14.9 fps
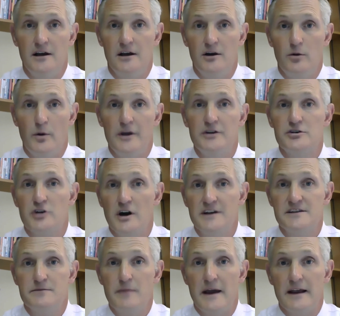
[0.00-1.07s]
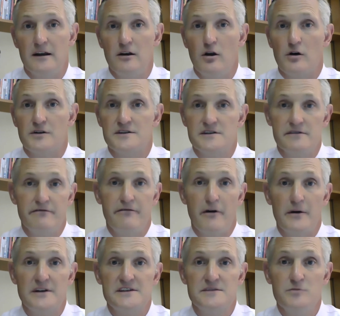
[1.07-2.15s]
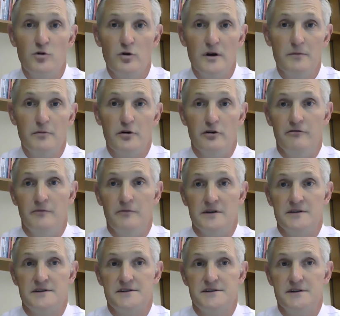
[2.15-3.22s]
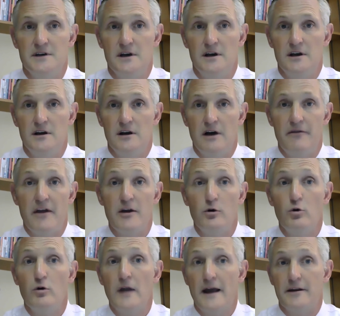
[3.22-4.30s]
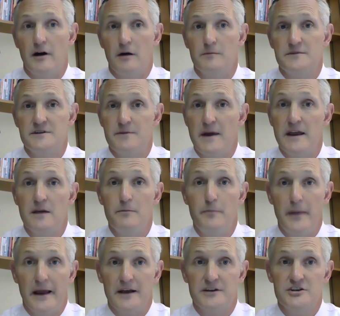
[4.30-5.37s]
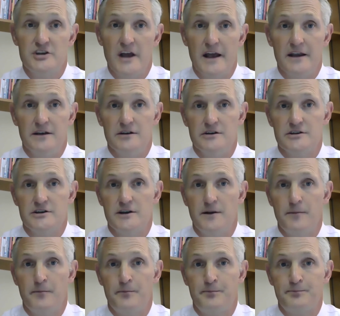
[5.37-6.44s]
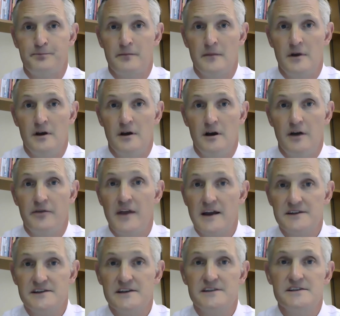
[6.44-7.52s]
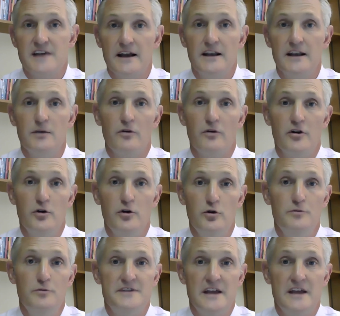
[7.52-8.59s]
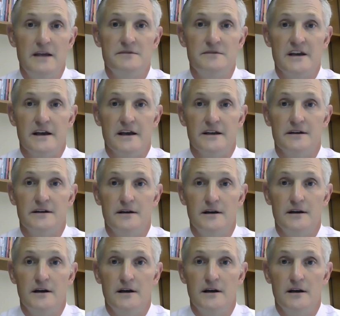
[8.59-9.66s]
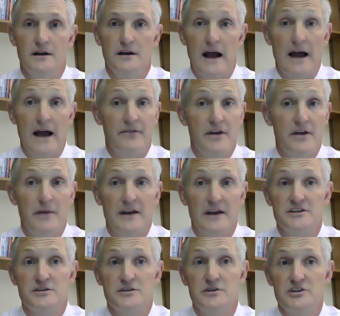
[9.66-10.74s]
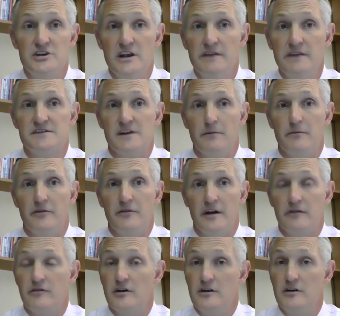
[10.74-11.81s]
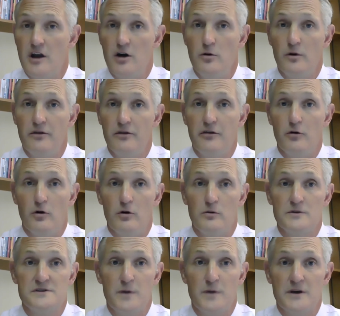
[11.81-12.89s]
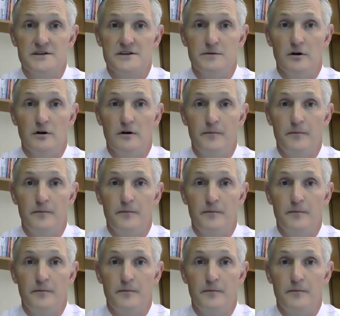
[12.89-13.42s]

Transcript: where you try to make lots of very small improvements, and they all add up to make a big change. And that's exactly what the Huub team did, and they managed to achieve something that no one thought was possible.